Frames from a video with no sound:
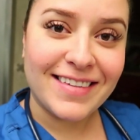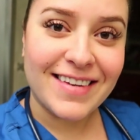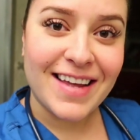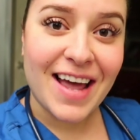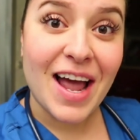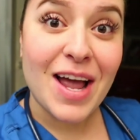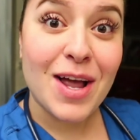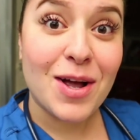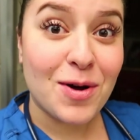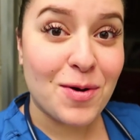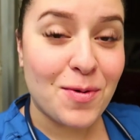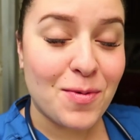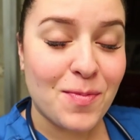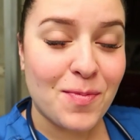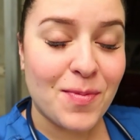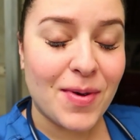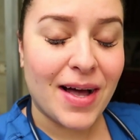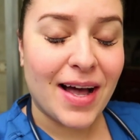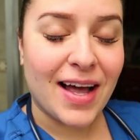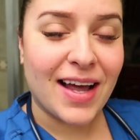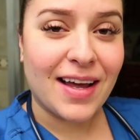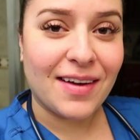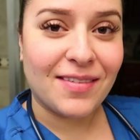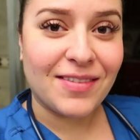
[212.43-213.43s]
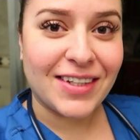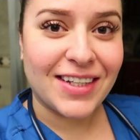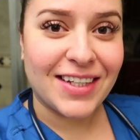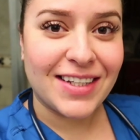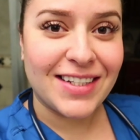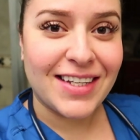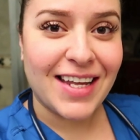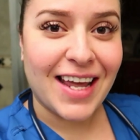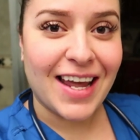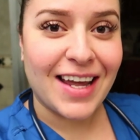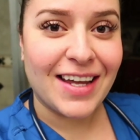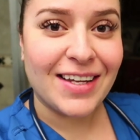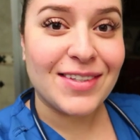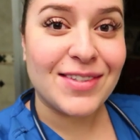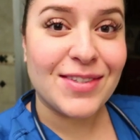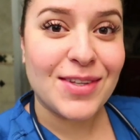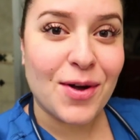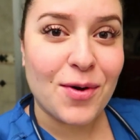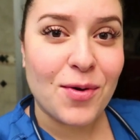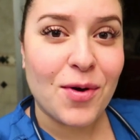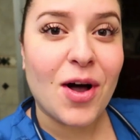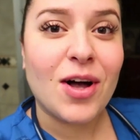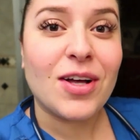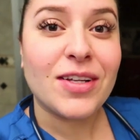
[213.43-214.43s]
and I hope I have a good day,
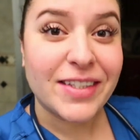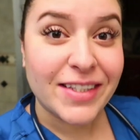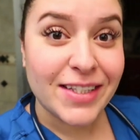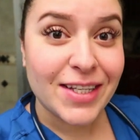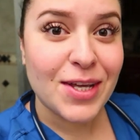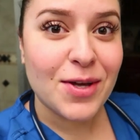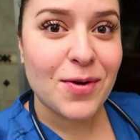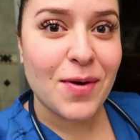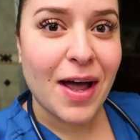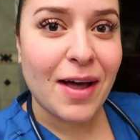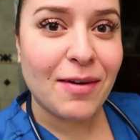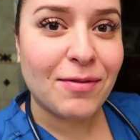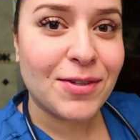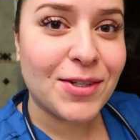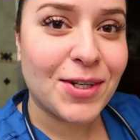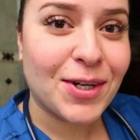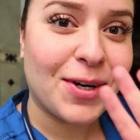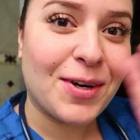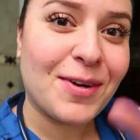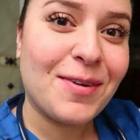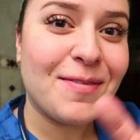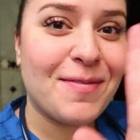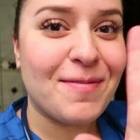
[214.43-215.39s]
so I'll see you after.